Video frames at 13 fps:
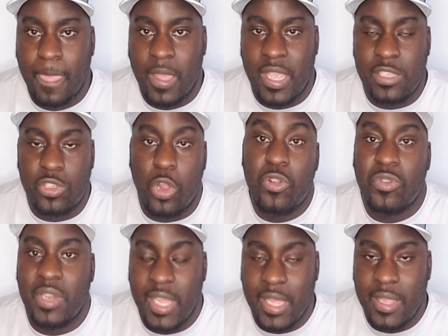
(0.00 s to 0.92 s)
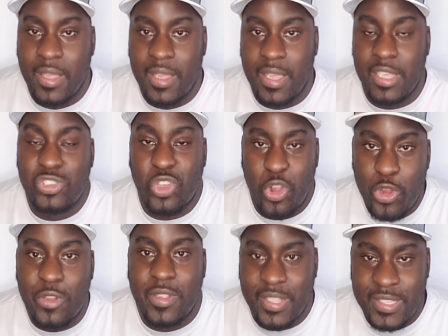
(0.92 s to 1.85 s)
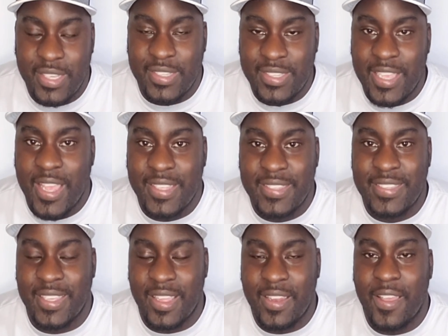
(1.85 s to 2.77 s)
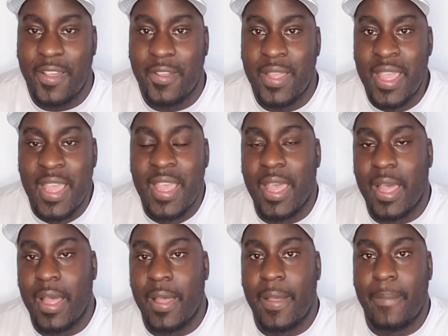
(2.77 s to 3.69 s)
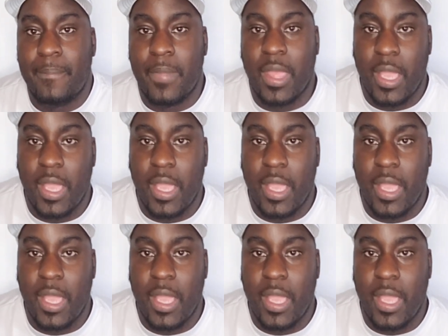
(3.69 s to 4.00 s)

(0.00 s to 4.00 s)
he's earned it he's earned the success you know um,